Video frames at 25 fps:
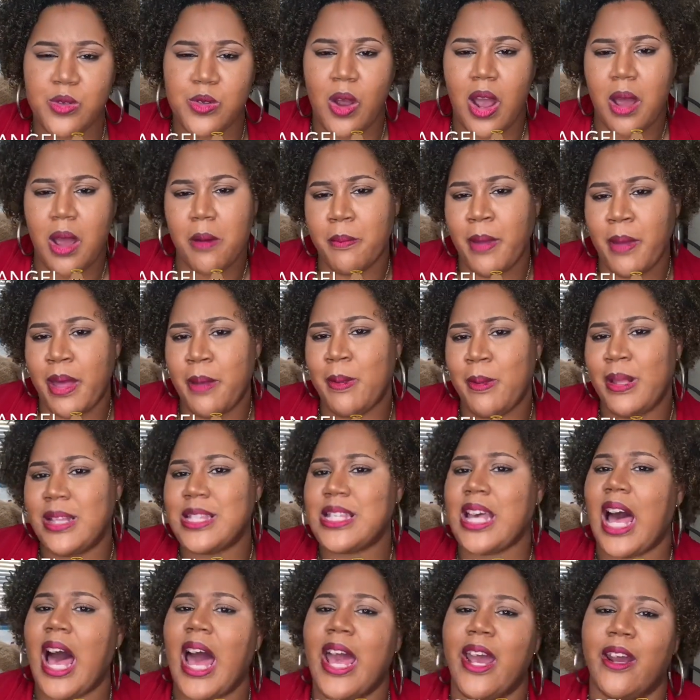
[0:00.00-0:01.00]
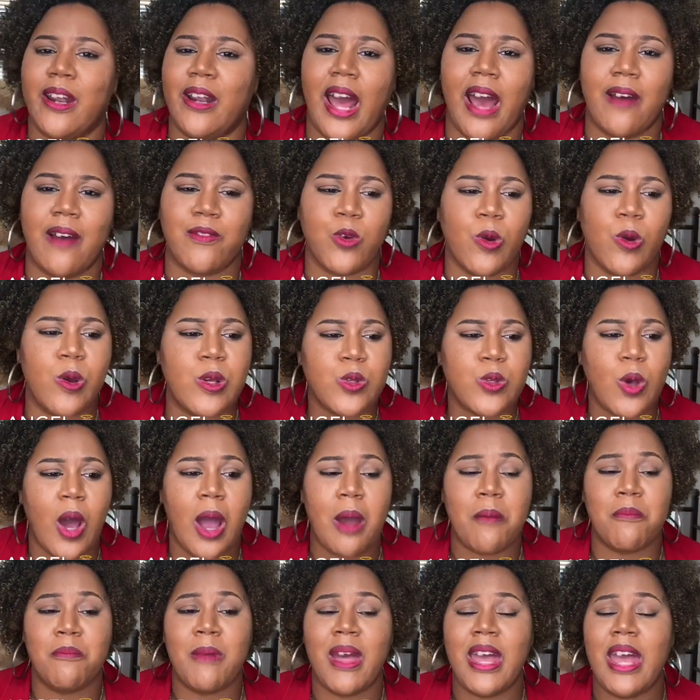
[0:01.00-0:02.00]
or I may be tired afterwards, or
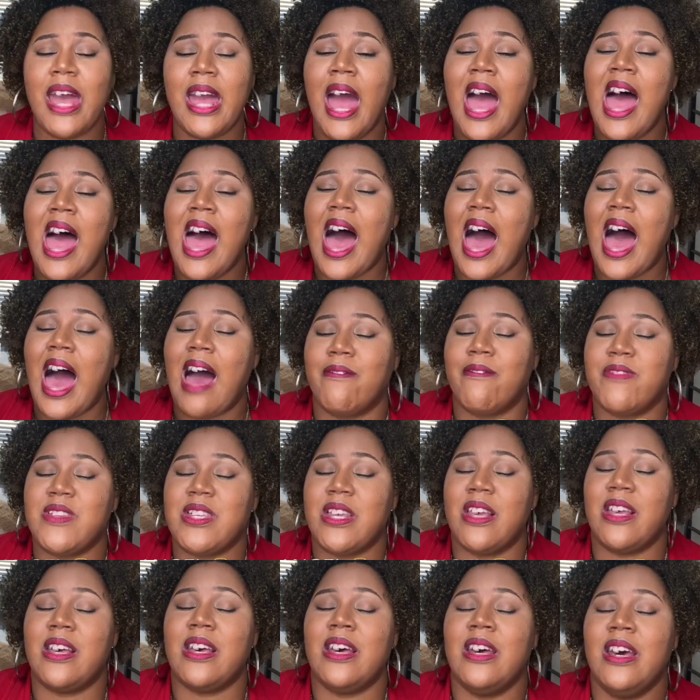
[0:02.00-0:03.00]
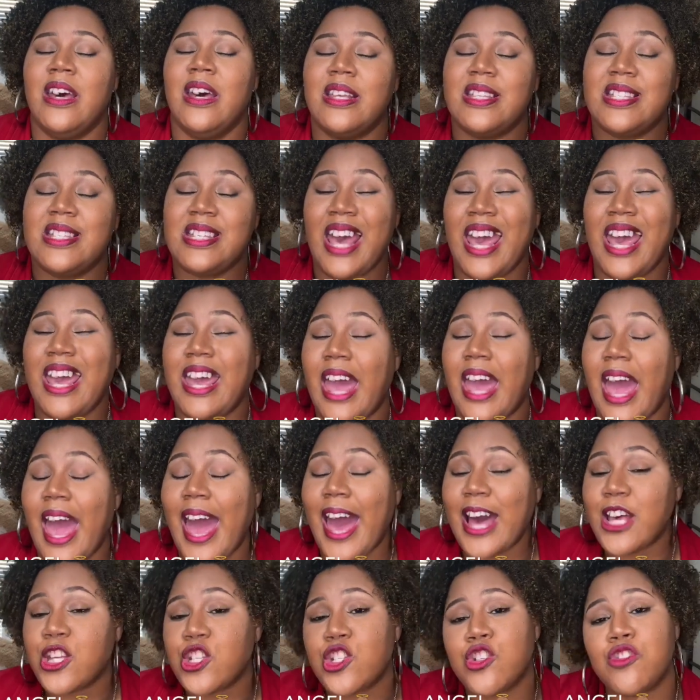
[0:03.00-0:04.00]
I may have to take
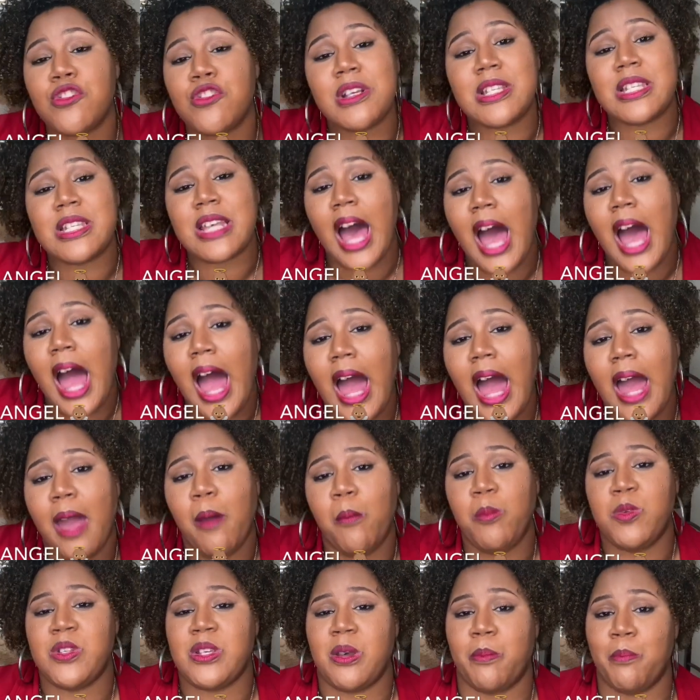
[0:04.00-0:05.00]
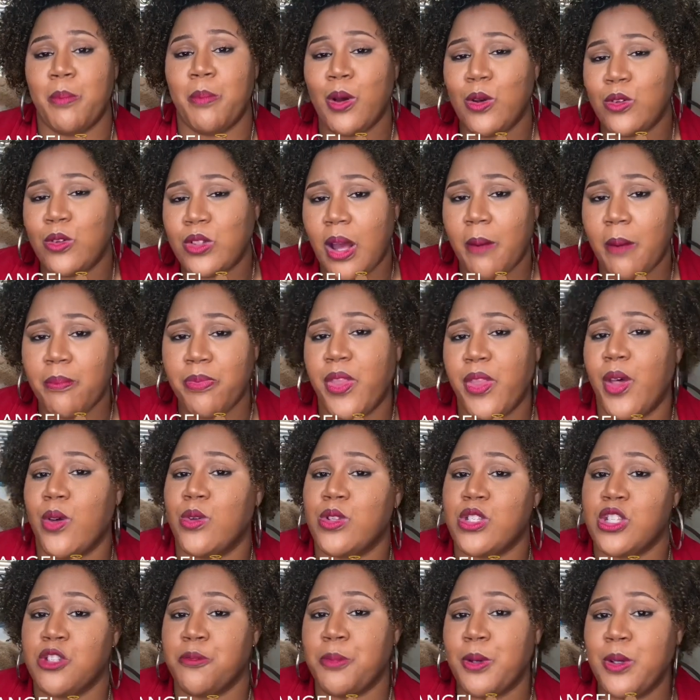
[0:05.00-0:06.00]
extra time to build up
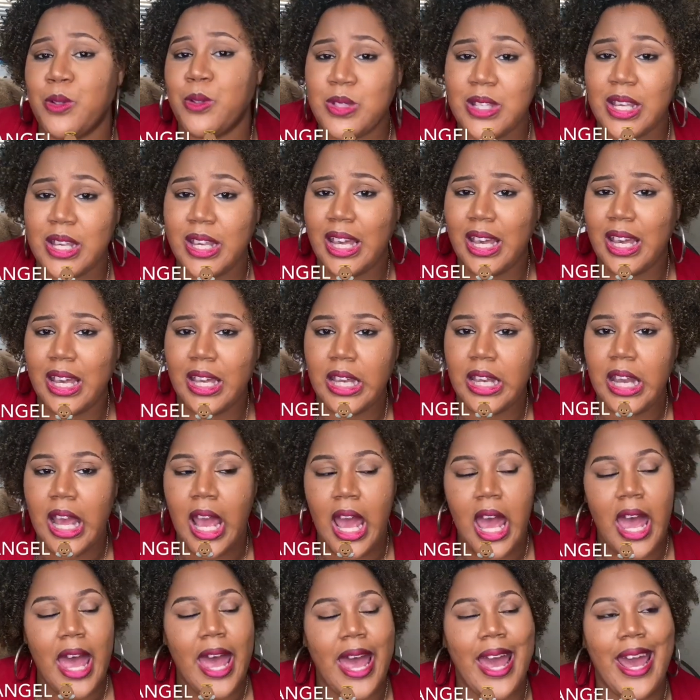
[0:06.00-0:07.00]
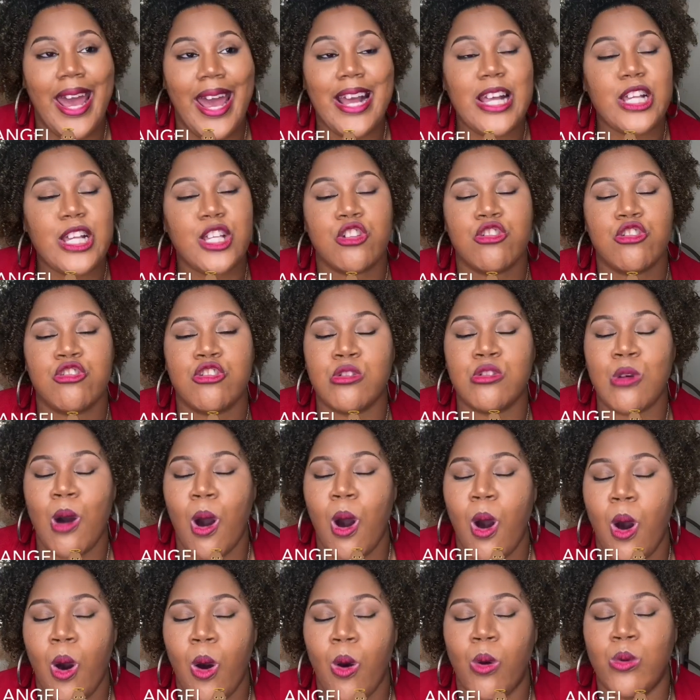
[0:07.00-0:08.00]
those spoons again, it's
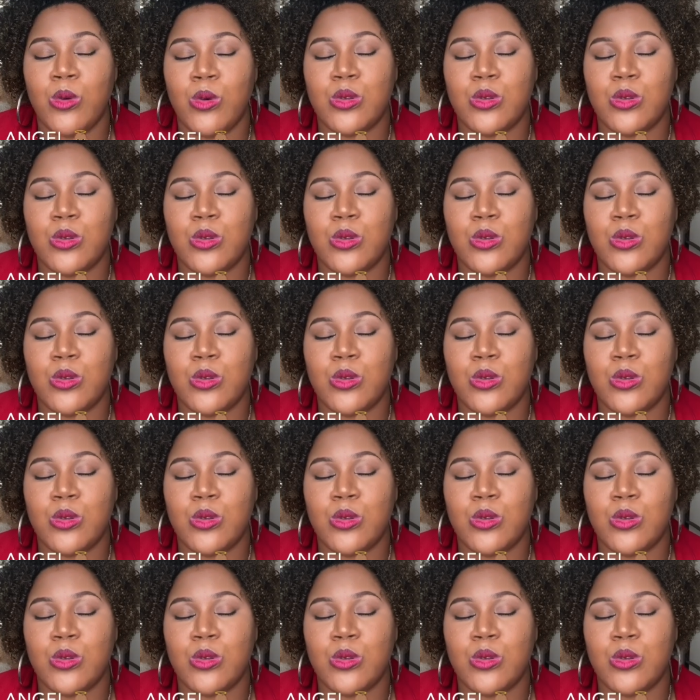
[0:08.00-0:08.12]
so